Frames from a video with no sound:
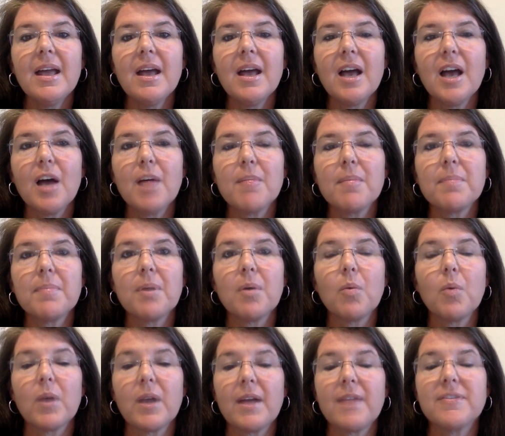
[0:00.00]
But
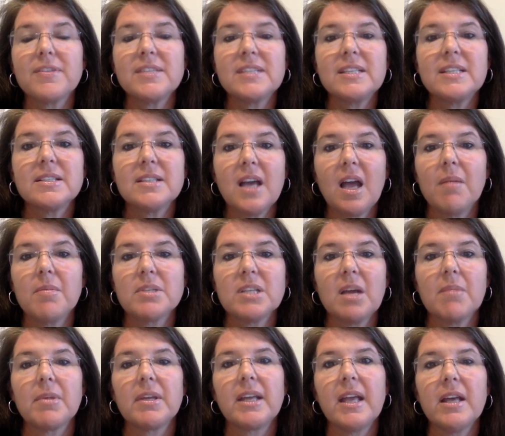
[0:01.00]
what I've seen time and
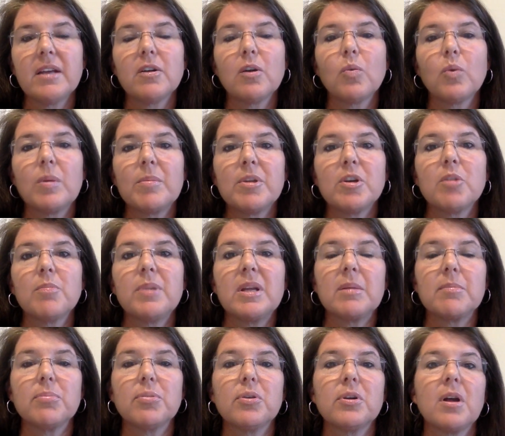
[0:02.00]
time again are women are
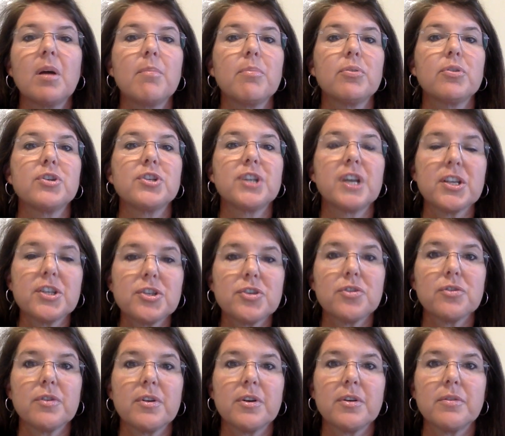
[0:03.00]
being put on
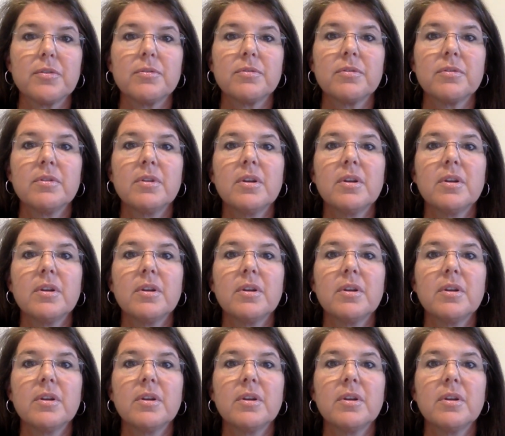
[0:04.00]
progesterone